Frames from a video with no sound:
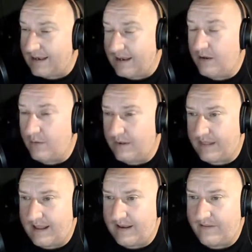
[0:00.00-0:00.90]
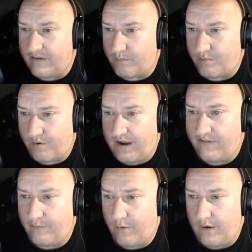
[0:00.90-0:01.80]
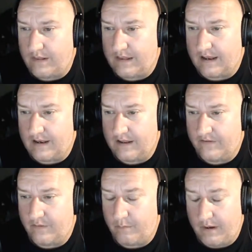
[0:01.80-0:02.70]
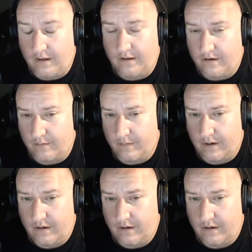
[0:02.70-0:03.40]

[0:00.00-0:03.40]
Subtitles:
you what, that is a price point that is appealing to me.